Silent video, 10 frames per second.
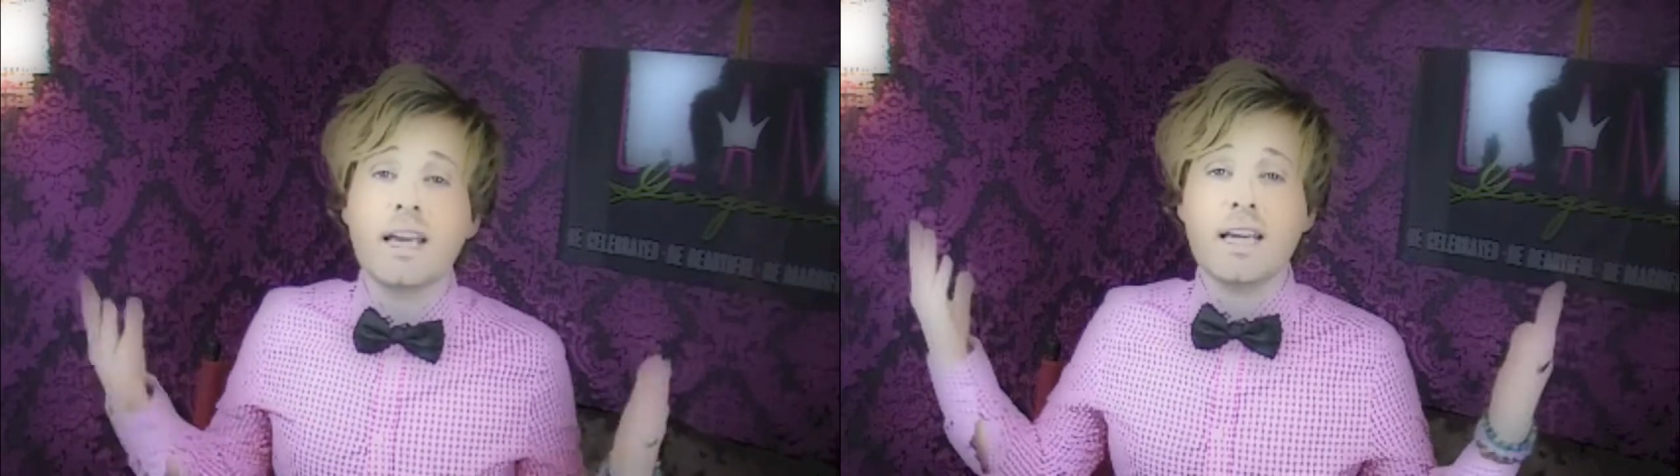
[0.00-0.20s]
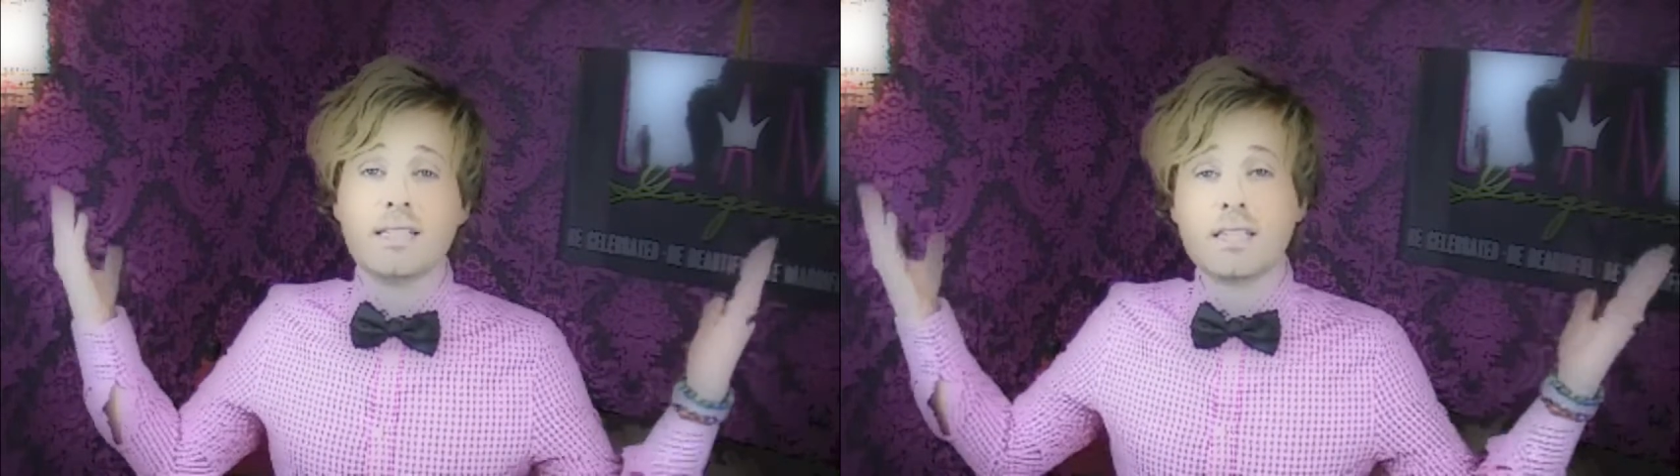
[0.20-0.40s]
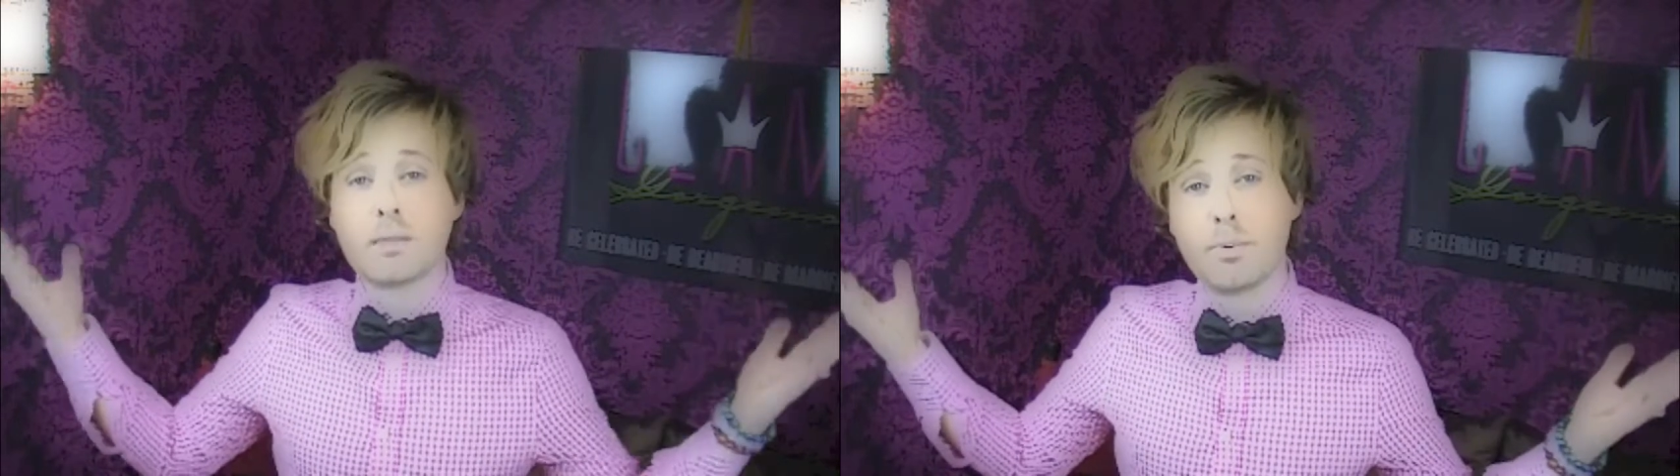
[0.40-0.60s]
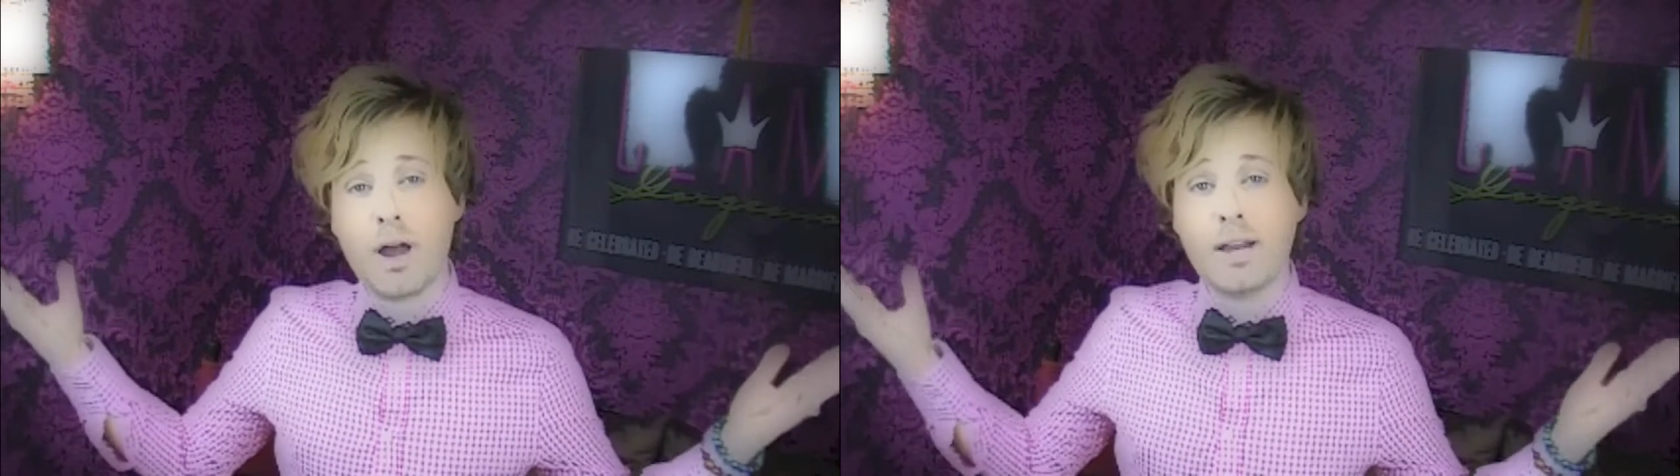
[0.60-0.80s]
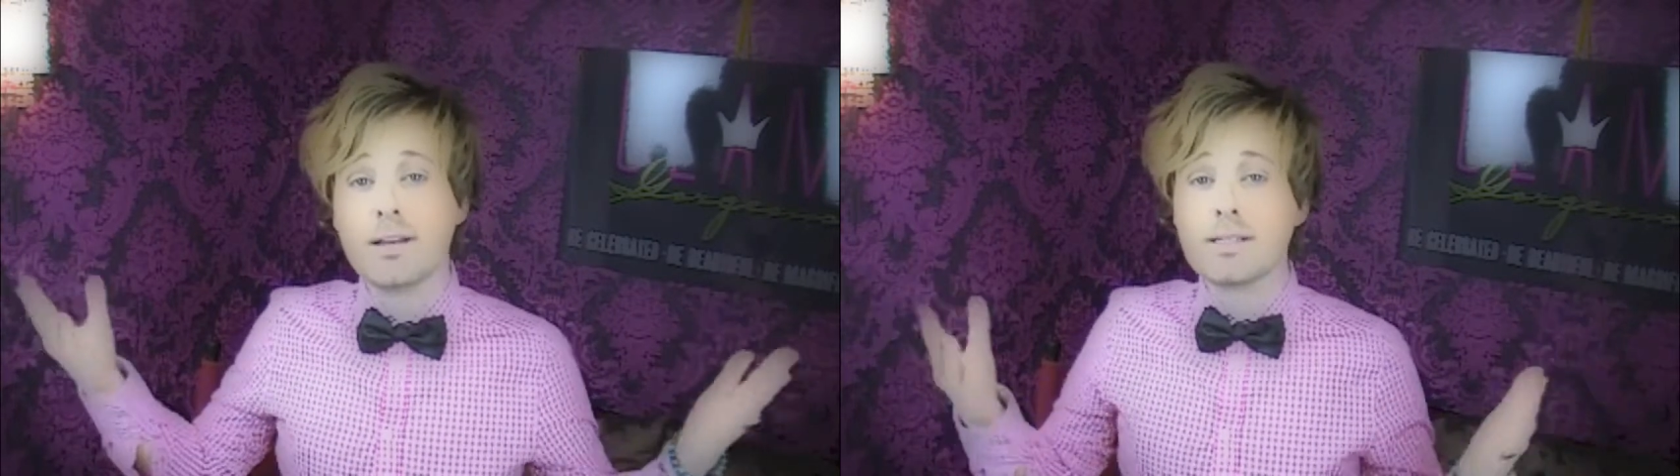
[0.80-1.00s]
is to
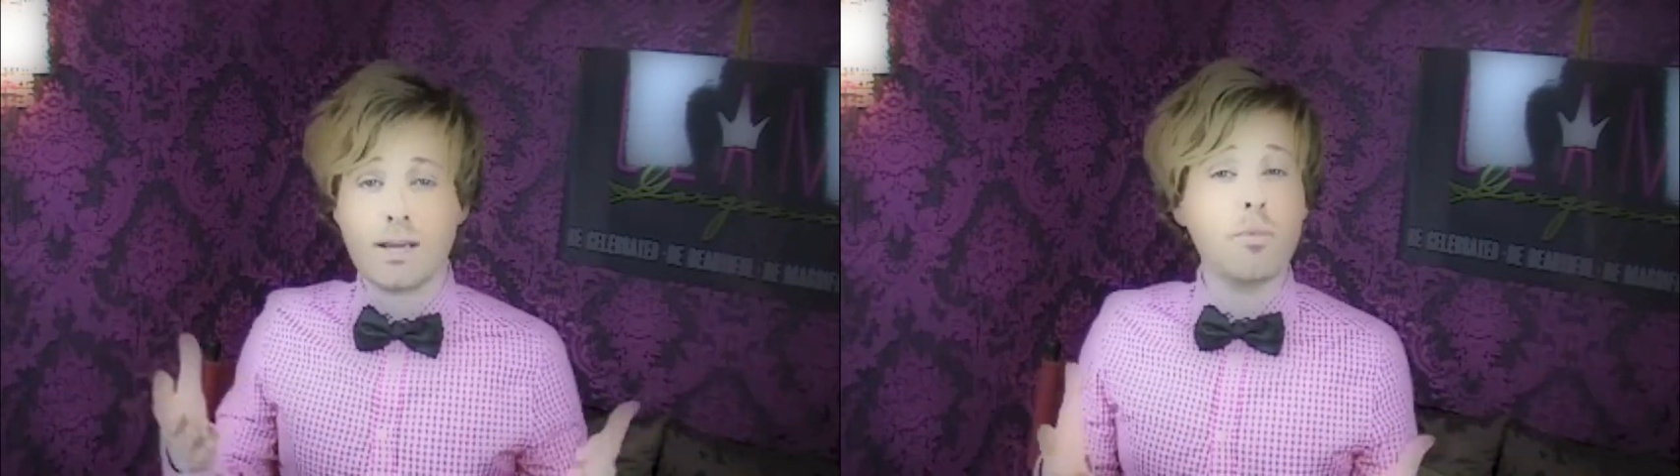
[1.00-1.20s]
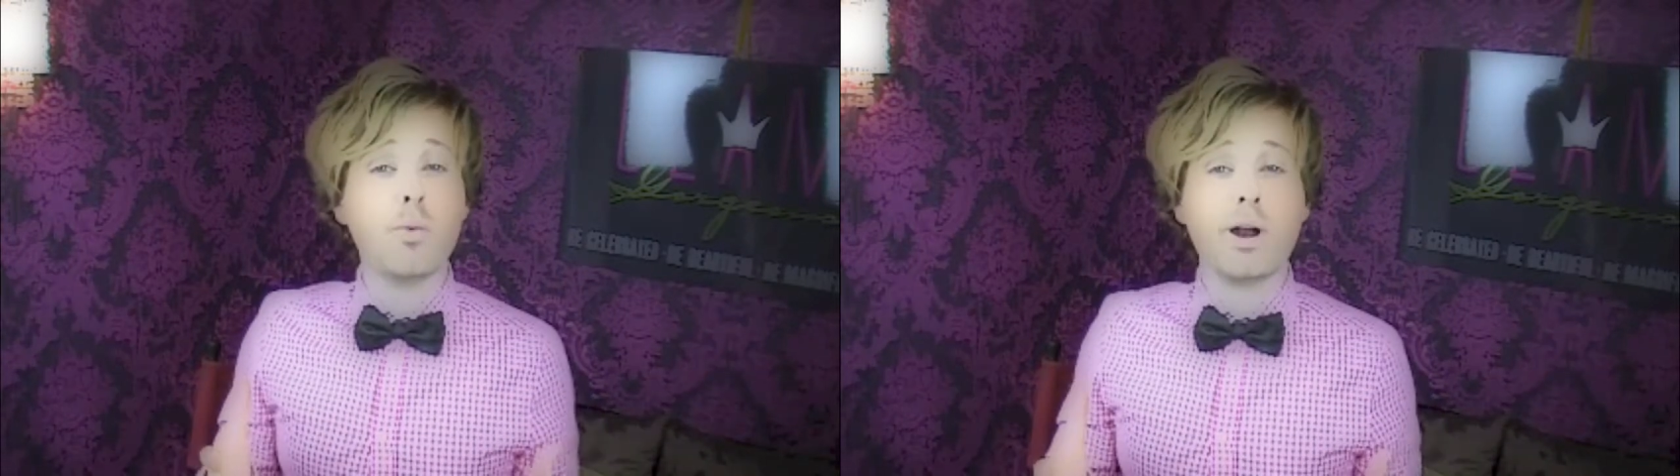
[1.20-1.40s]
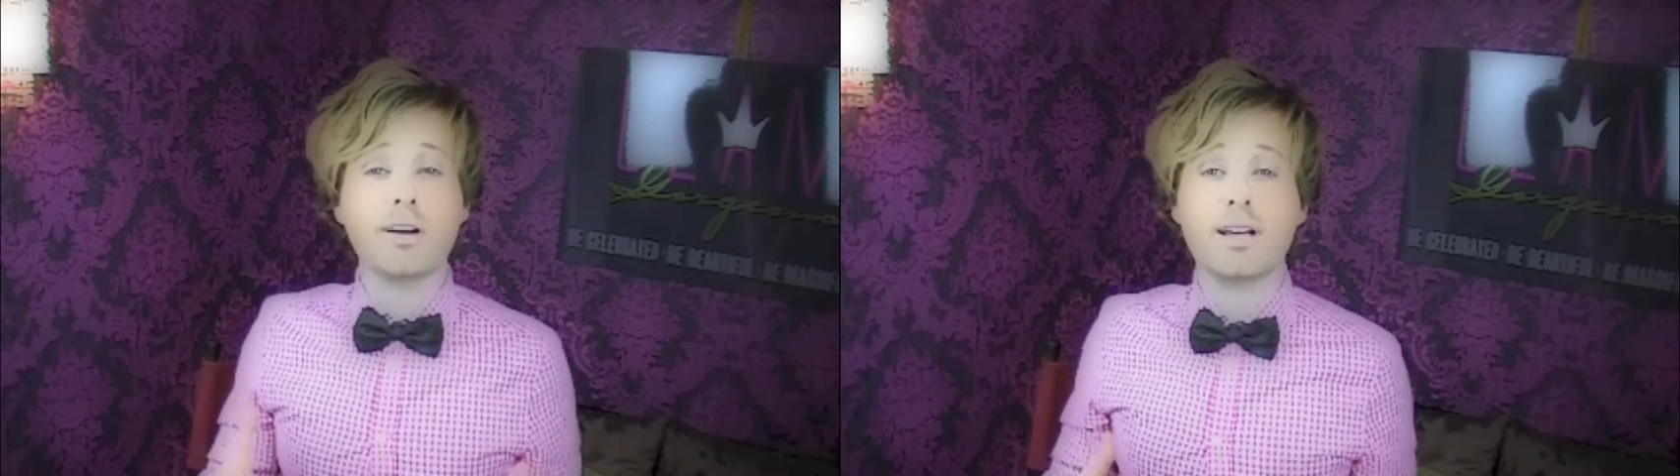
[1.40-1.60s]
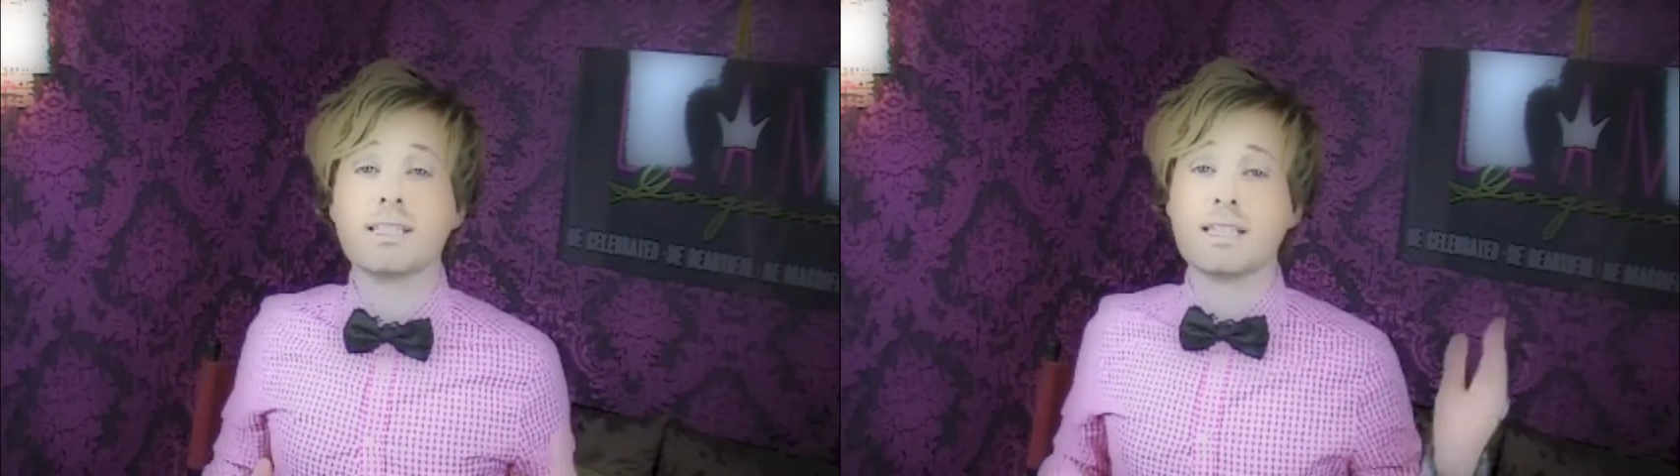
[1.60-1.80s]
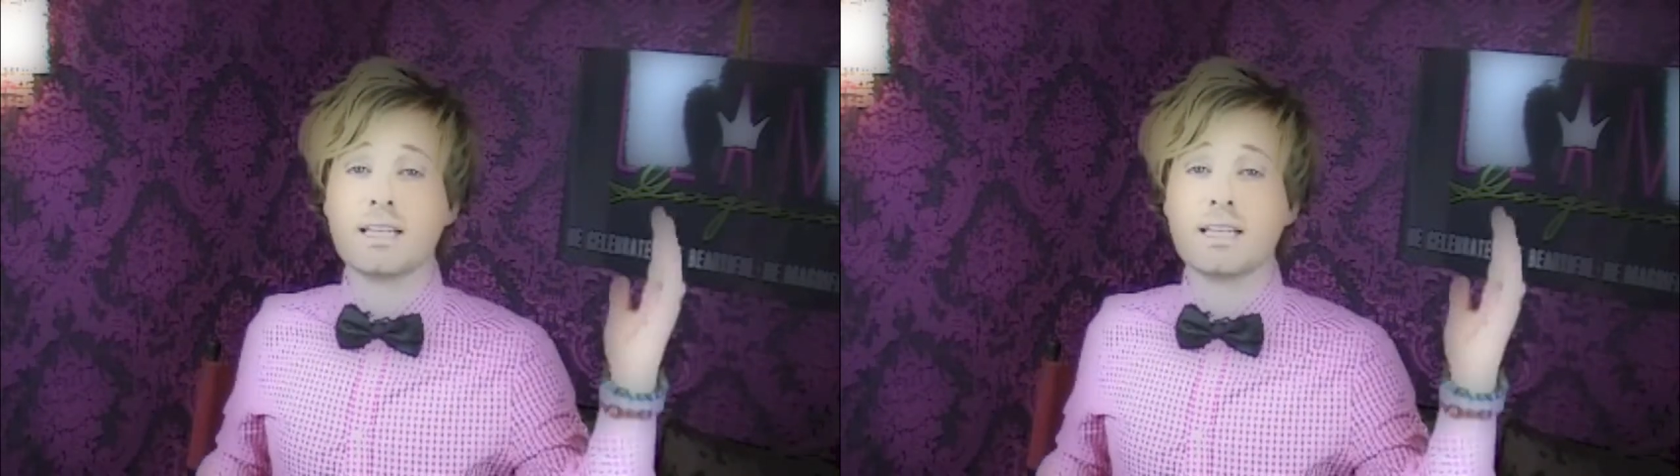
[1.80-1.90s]
spread some awareness